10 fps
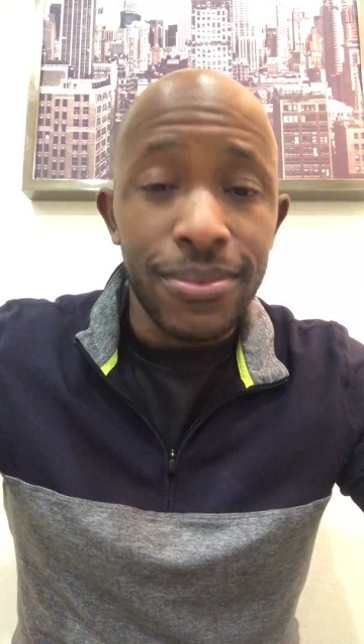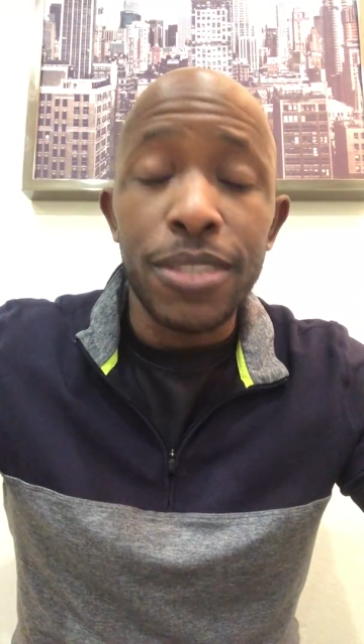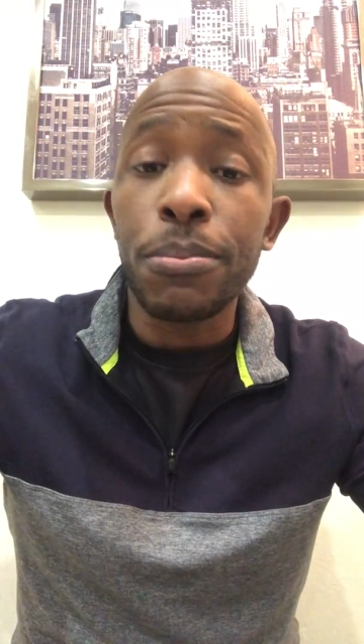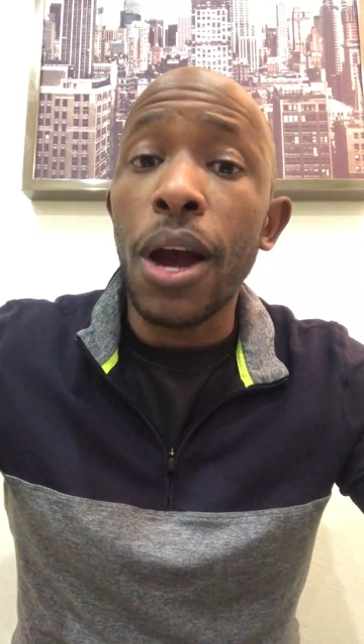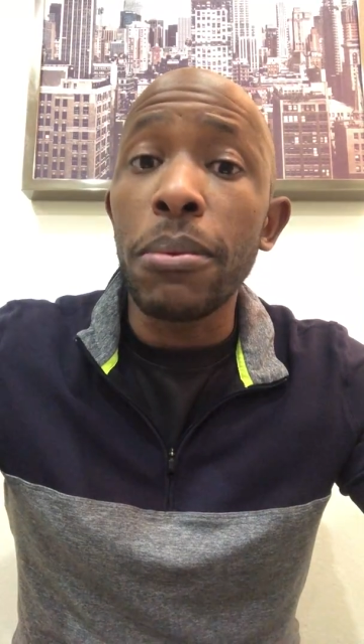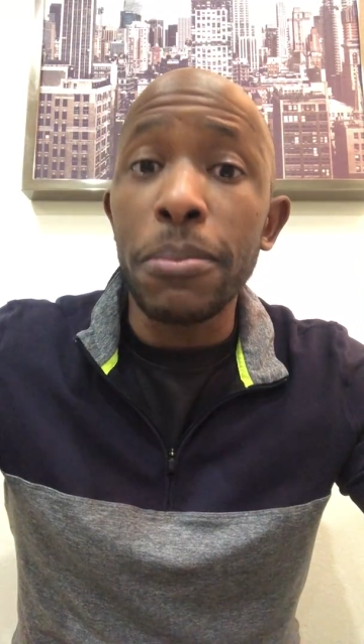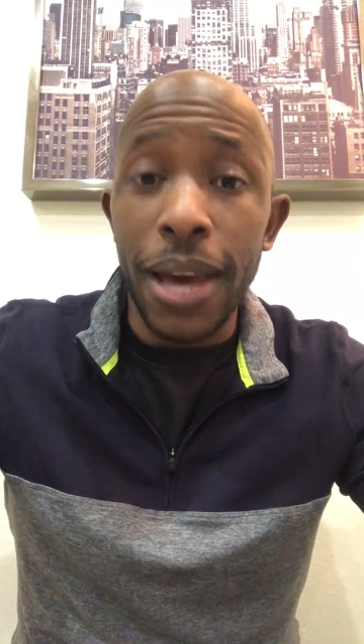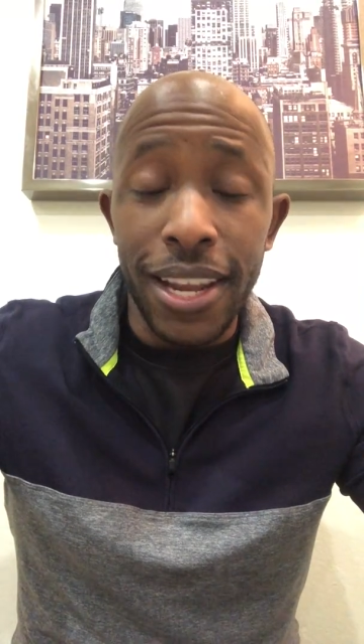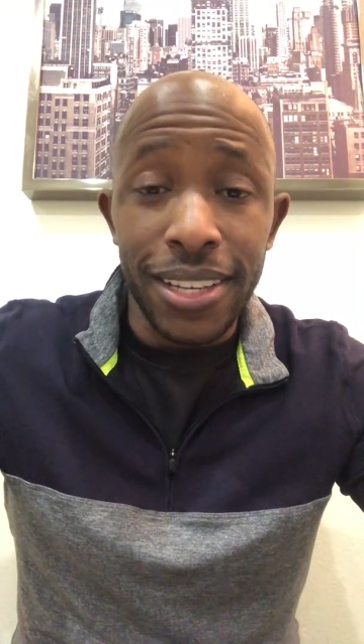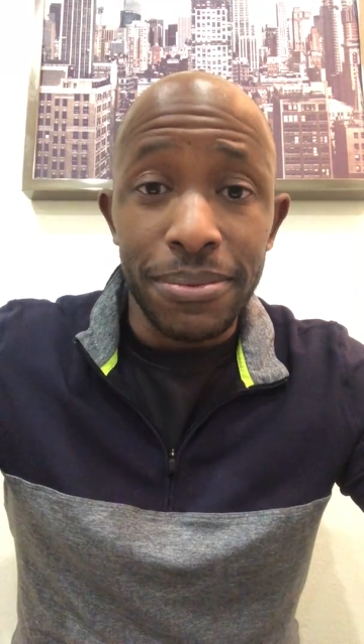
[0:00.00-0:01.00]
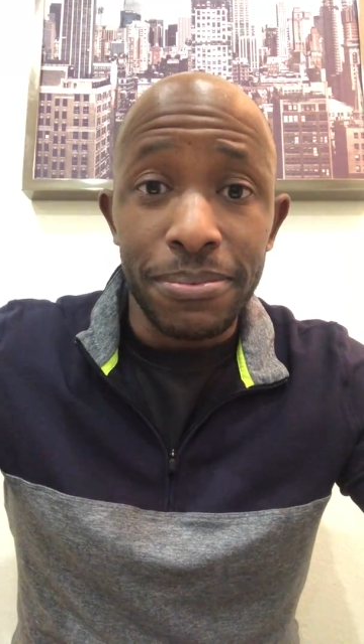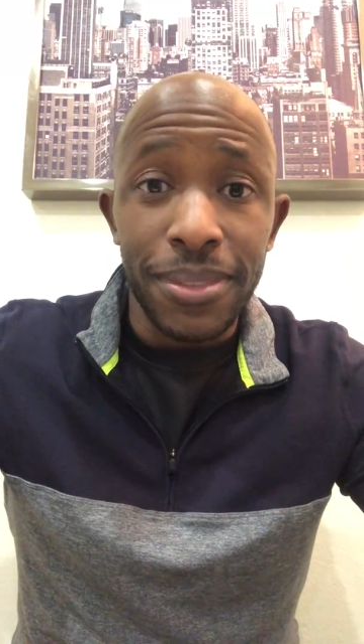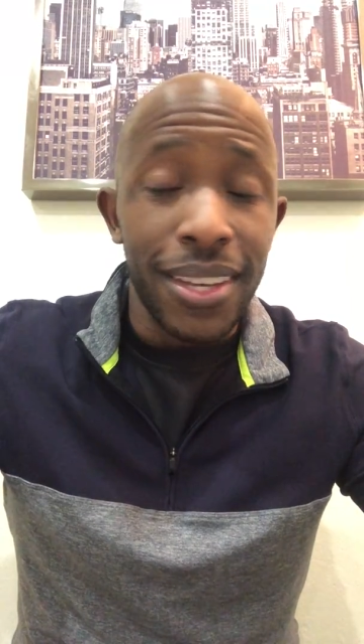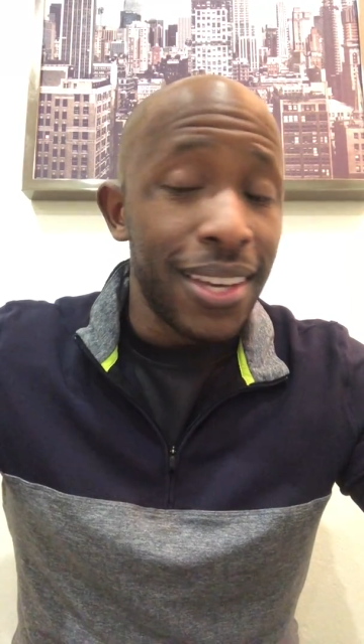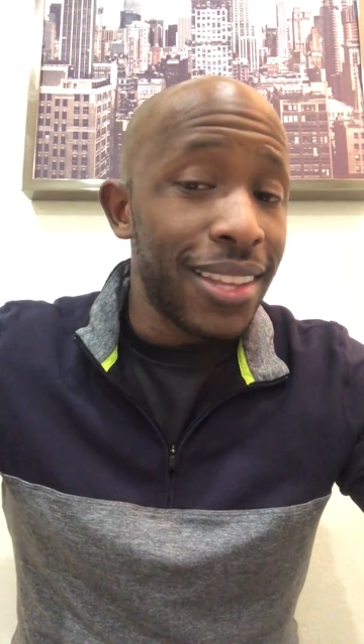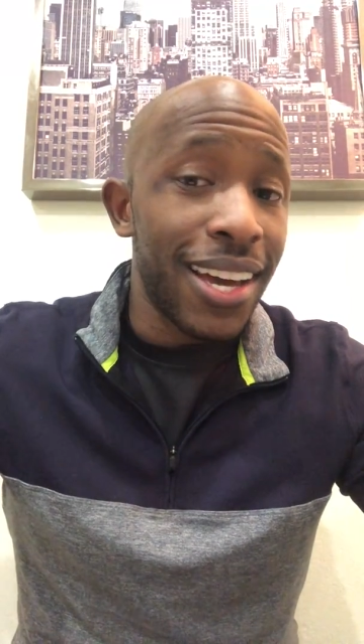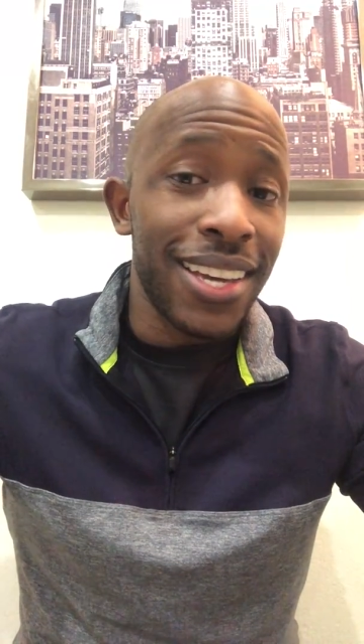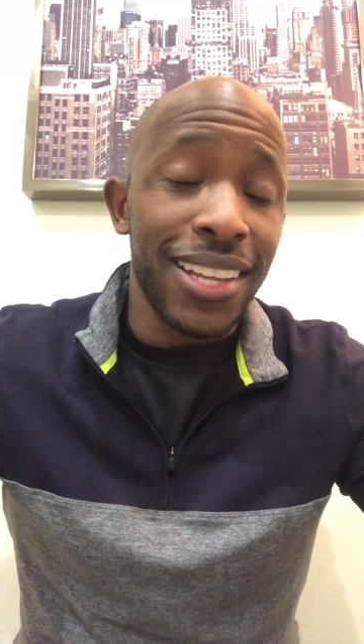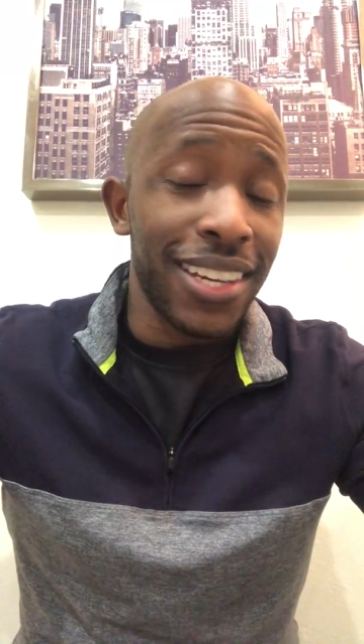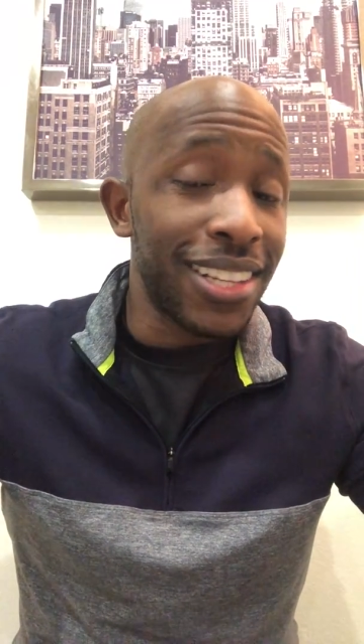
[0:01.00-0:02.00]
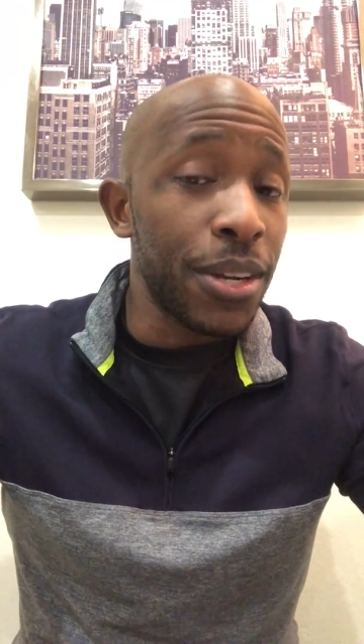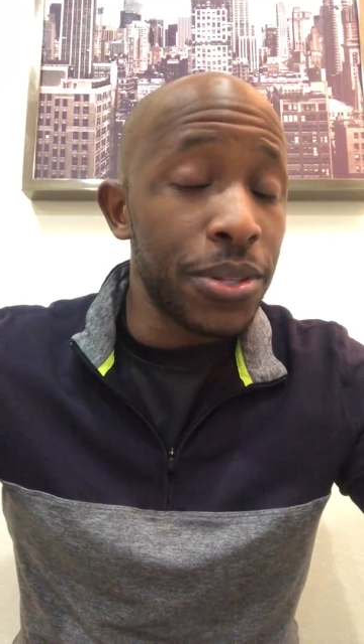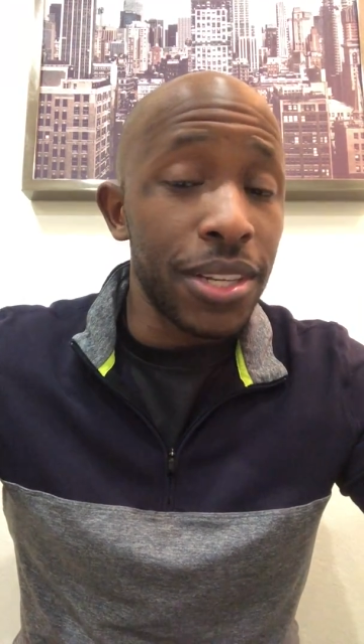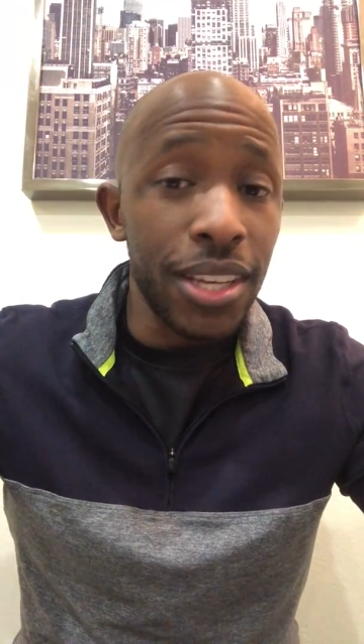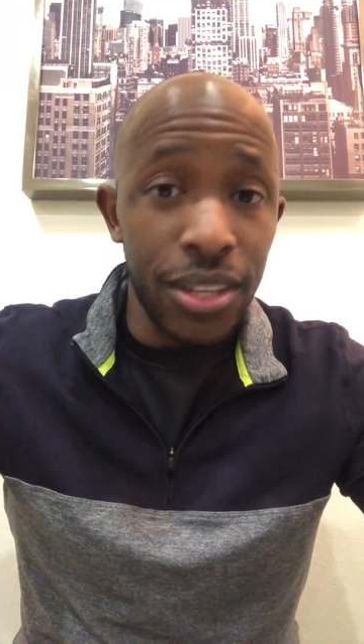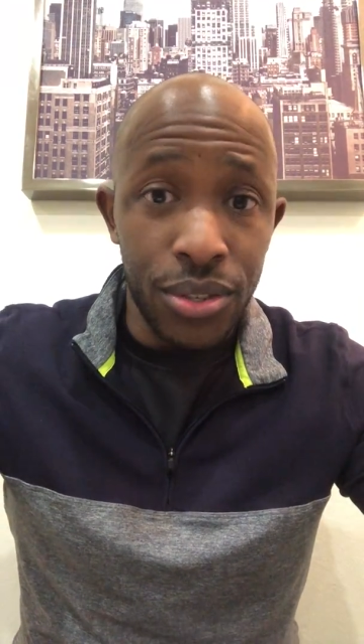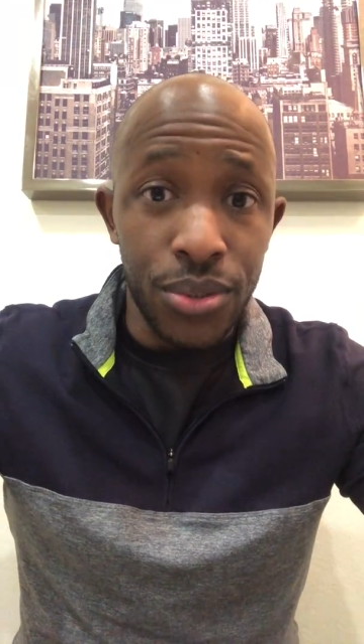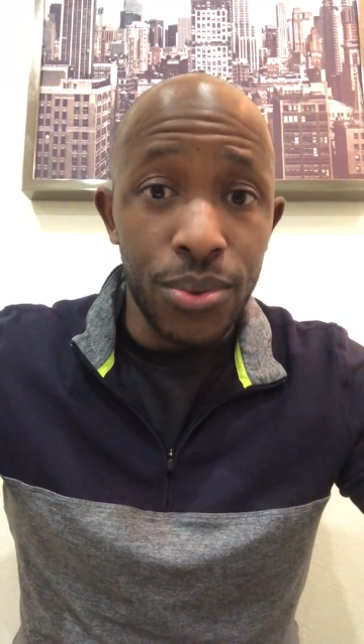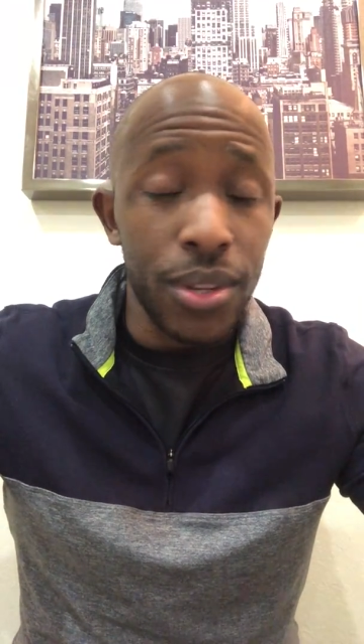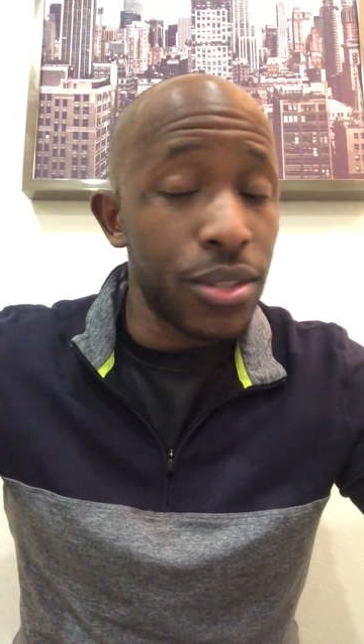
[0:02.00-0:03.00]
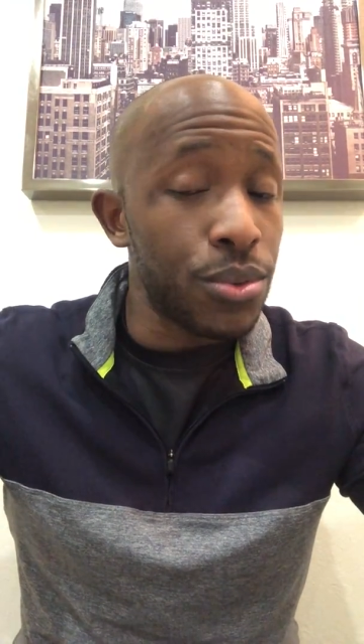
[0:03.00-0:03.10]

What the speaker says: it's problematic. Like there's an issue.